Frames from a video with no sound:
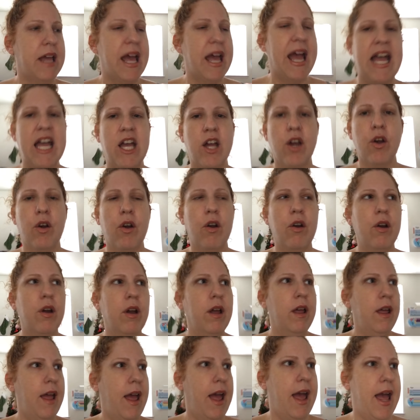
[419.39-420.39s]

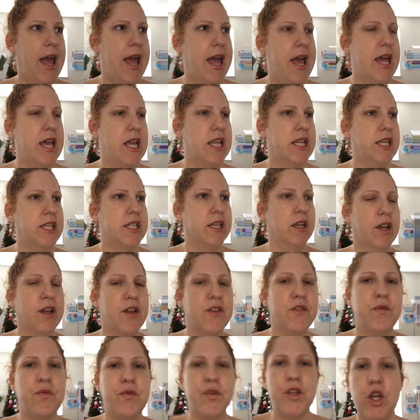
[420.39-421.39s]
anger and
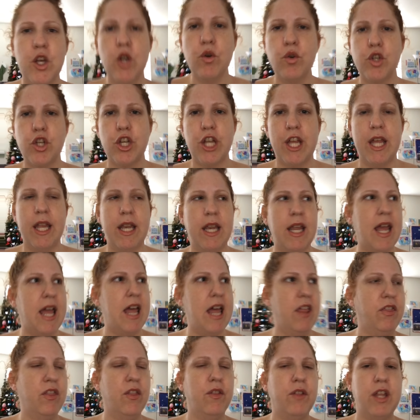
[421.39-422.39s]
confusion
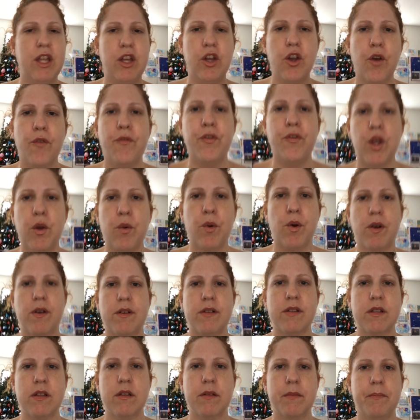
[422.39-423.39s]
in your
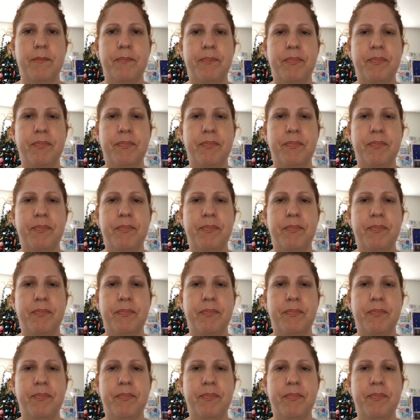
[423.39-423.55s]
viewers.